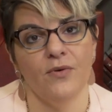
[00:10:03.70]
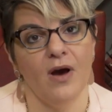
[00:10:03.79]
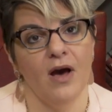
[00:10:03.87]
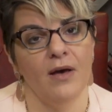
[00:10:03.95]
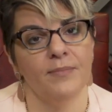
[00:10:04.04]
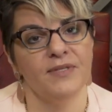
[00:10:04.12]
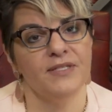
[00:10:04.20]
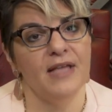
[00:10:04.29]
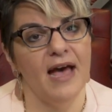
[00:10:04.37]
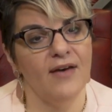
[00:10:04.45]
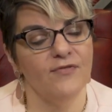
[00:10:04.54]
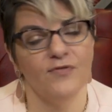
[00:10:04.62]
comes
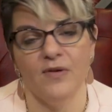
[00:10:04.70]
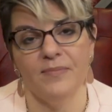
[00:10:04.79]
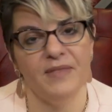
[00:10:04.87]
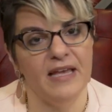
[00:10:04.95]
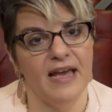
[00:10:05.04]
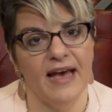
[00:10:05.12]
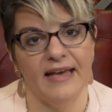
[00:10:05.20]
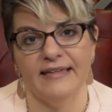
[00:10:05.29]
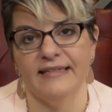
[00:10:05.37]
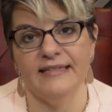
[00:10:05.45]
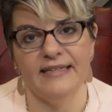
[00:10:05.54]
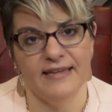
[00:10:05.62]
not from the
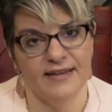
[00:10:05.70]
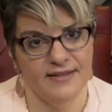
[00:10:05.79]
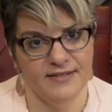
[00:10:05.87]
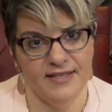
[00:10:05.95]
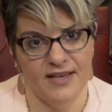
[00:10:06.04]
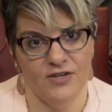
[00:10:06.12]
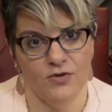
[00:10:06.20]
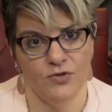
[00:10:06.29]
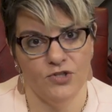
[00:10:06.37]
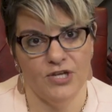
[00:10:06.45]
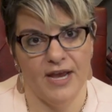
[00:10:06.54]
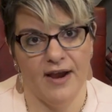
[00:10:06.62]
ideas that you
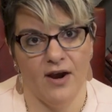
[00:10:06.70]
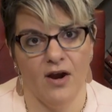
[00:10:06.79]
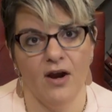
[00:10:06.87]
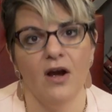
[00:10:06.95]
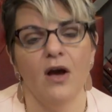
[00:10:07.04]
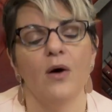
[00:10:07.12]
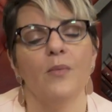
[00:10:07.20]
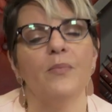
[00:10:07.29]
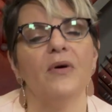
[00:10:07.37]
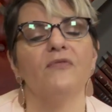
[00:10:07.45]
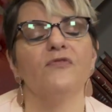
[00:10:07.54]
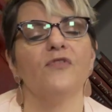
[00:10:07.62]
share,
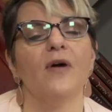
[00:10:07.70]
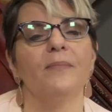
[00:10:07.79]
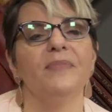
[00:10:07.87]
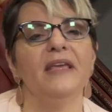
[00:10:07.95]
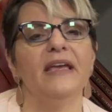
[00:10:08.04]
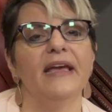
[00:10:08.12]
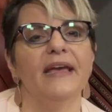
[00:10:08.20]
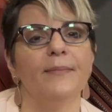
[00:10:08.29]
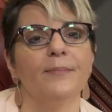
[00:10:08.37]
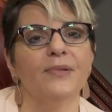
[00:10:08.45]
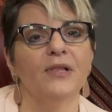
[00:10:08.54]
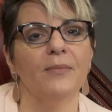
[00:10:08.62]
but from the
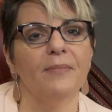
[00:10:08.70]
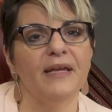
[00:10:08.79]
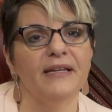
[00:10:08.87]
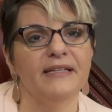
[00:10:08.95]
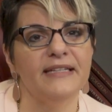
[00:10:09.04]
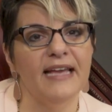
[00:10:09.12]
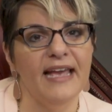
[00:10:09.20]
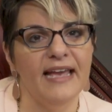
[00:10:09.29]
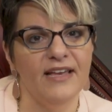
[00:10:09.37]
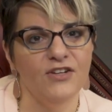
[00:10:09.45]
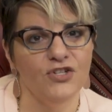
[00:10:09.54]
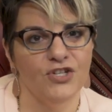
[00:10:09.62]

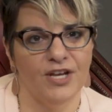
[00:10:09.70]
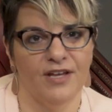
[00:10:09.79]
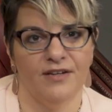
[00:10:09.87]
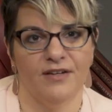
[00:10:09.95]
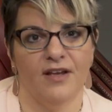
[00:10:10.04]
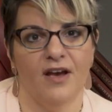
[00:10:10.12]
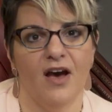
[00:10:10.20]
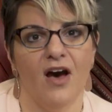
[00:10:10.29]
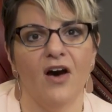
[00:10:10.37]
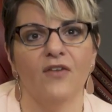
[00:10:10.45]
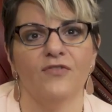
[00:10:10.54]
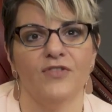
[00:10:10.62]
implementation
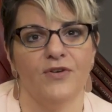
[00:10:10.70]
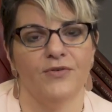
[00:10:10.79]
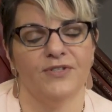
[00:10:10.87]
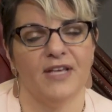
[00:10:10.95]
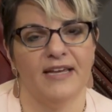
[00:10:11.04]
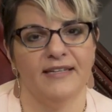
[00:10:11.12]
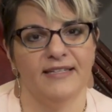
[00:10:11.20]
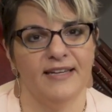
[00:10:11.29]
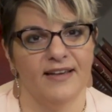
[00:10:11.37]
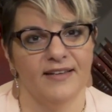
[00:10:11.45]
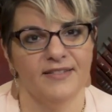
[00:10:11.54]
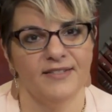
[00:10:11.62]
of those
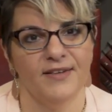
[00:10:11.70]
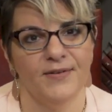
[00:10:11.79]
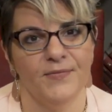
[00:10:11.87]
ideas.